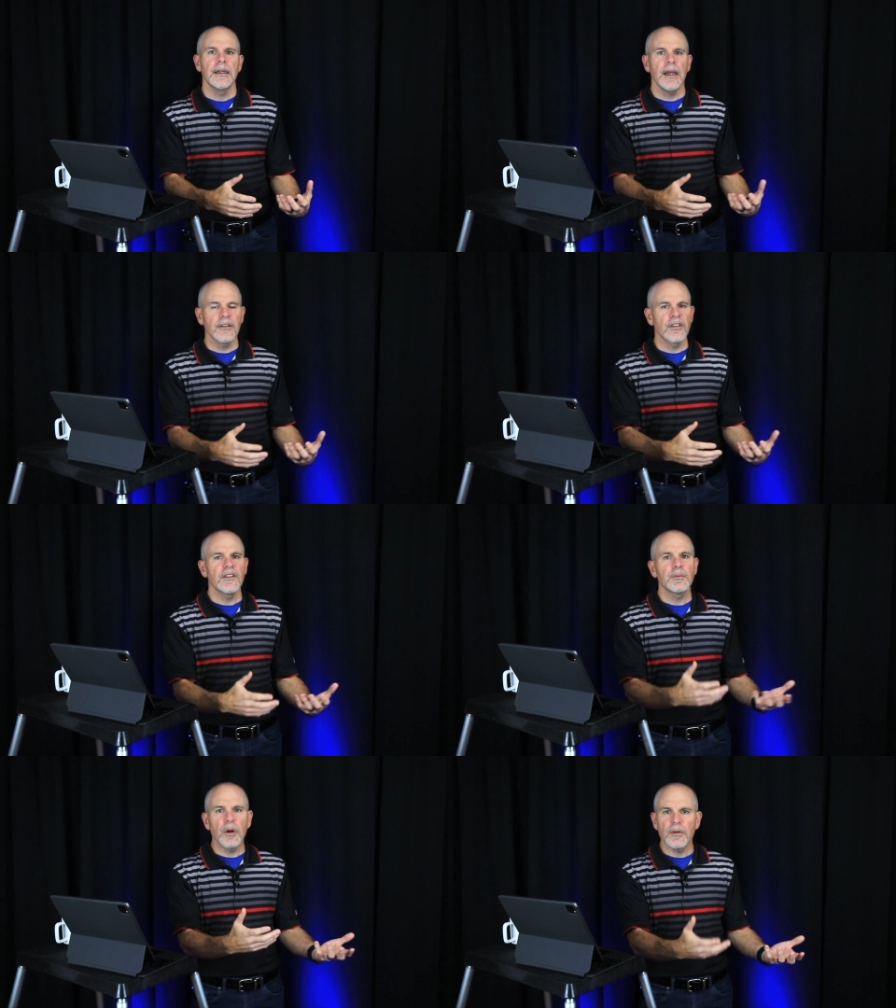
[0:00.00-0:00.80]
He actually
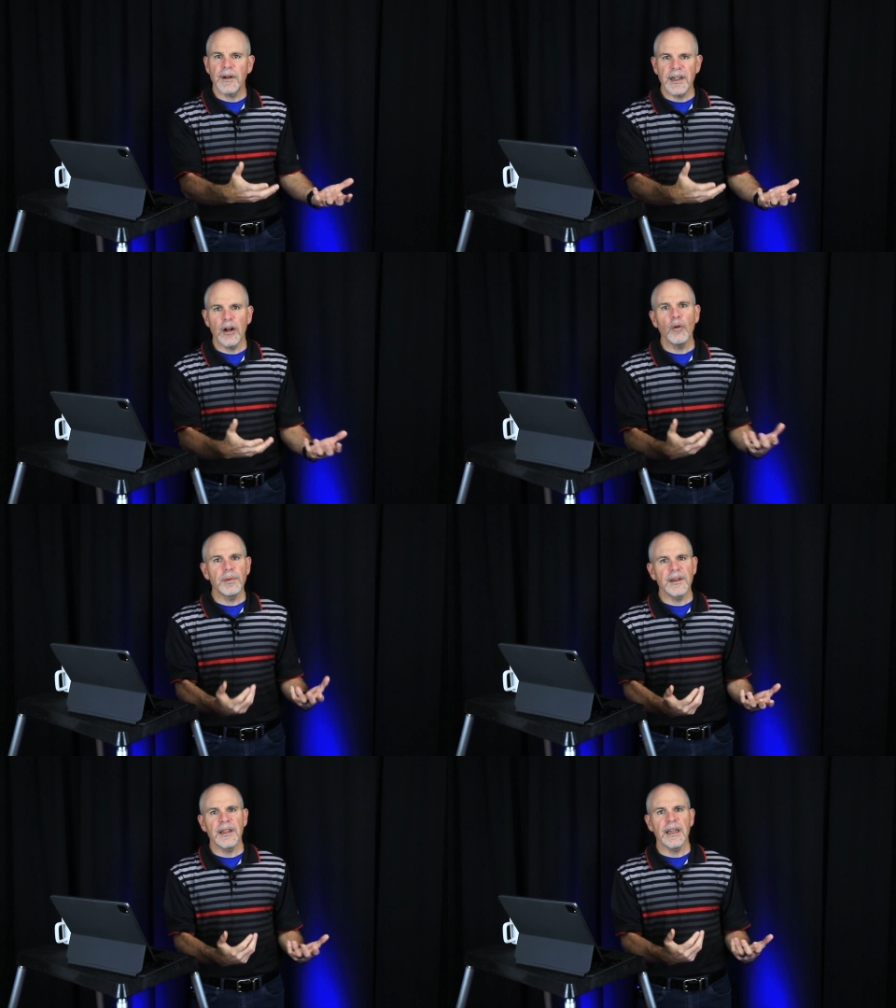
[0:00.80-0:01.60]
spoke very
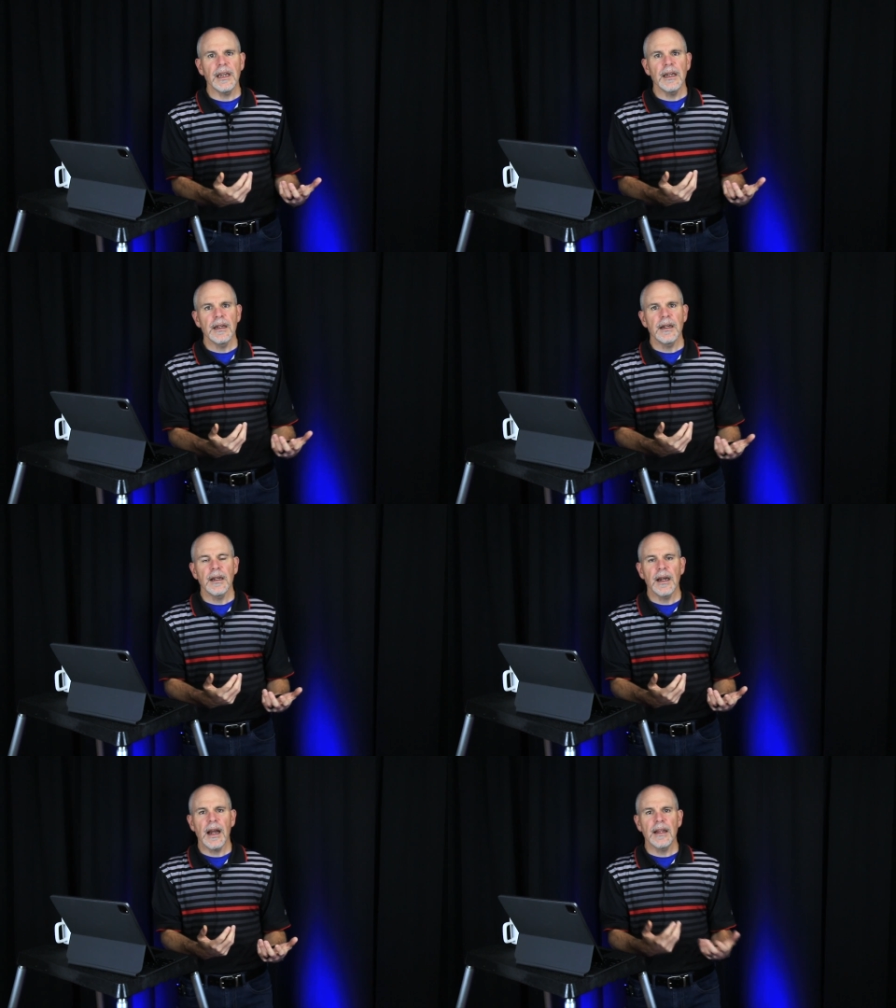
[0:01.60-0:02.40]
openly
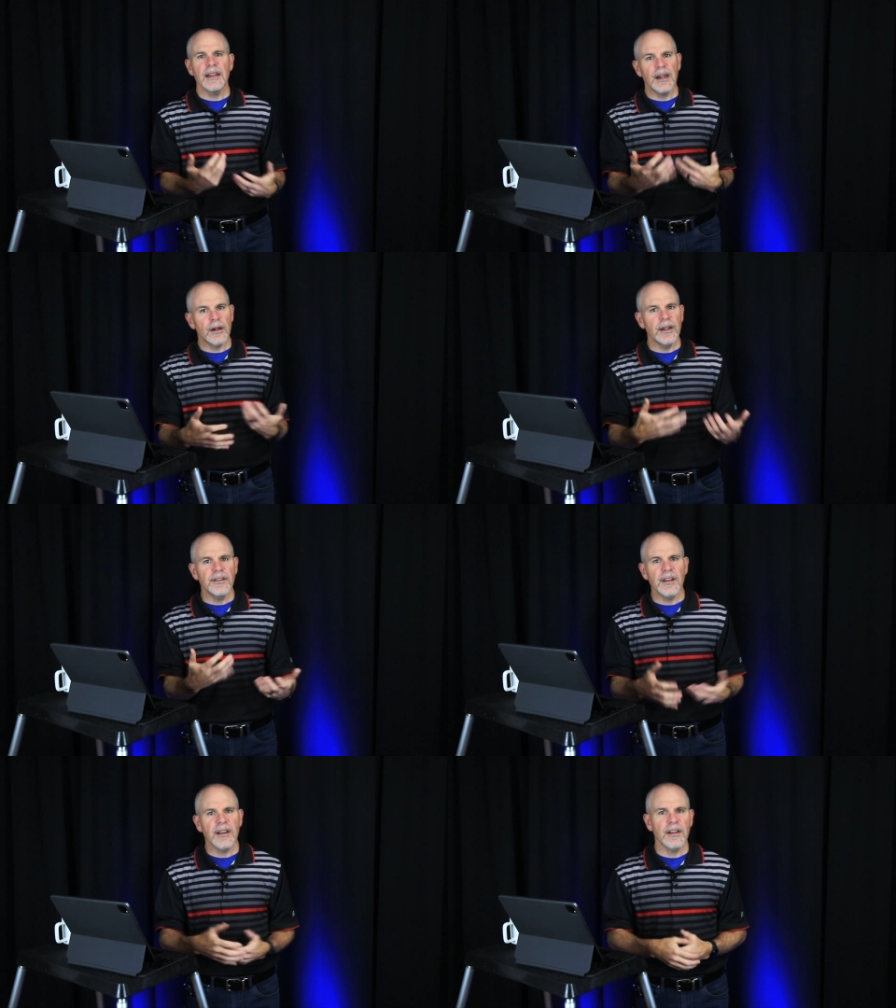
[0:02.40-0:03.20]
at the
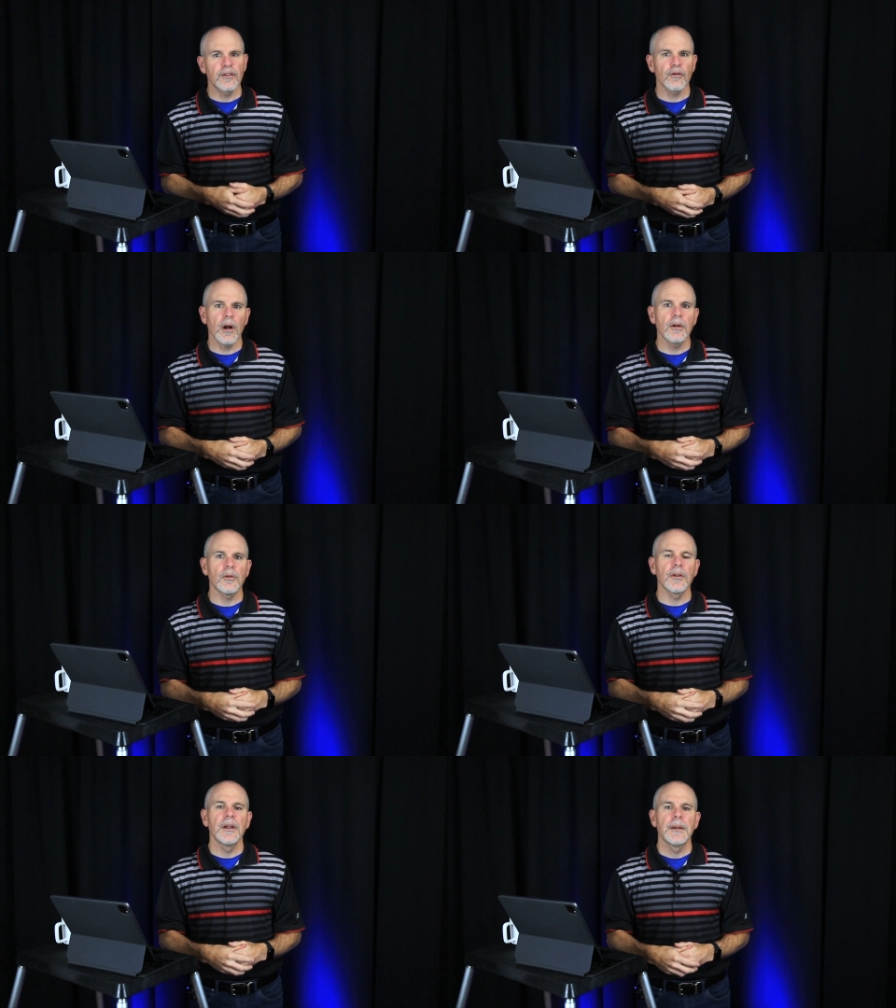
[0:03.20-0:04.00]
areas that they
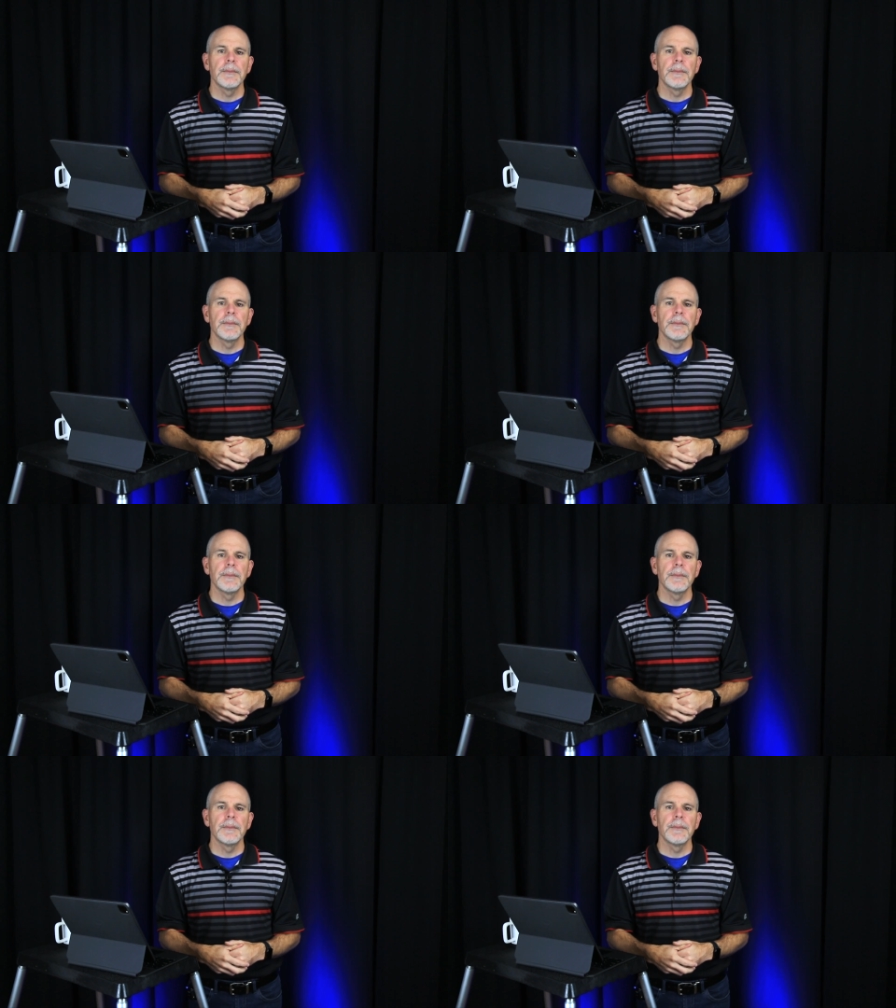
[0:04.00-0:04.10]
struggled.